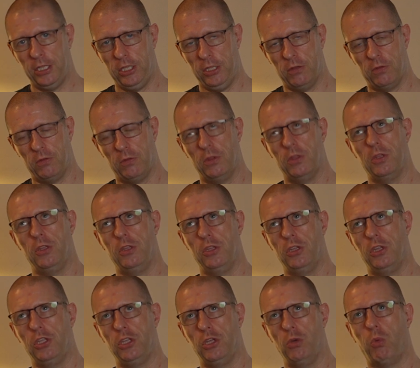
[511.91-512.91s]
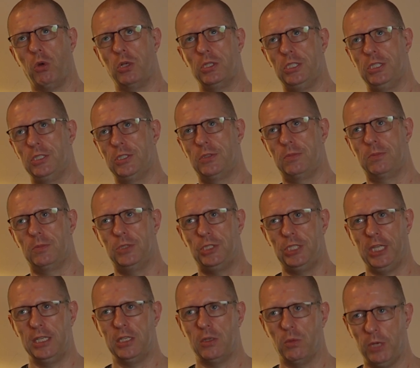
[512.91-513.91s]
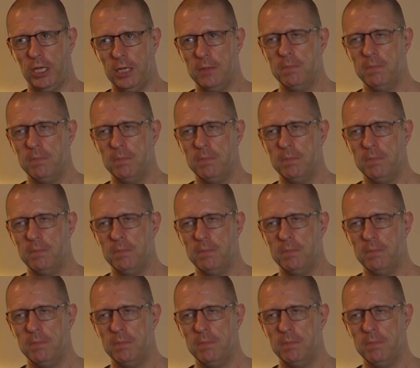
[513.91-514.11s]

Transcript: that you want to send away.